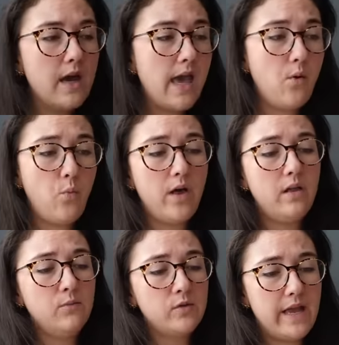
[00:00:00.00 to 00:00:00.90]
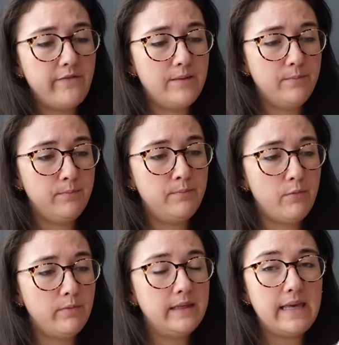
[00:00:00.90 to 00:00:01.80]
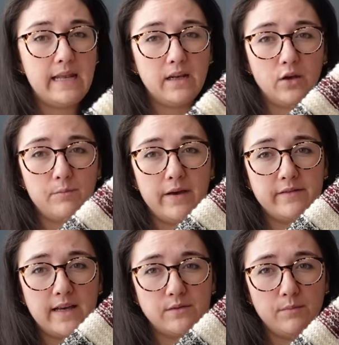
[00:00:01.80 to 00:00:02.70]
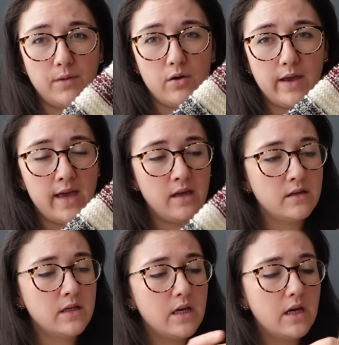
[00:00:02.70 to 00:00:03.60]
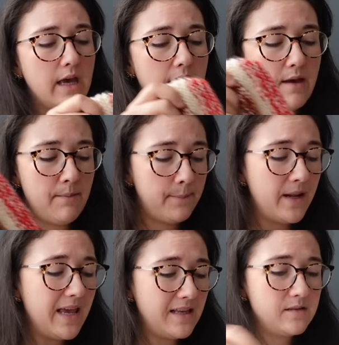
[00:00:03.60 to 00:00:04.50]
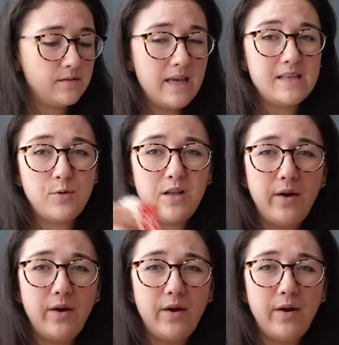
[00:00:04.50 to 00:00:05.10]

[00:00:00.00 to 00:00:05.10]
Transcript: It will most definitely probably gain a good bit of size with blocking, but it's pretty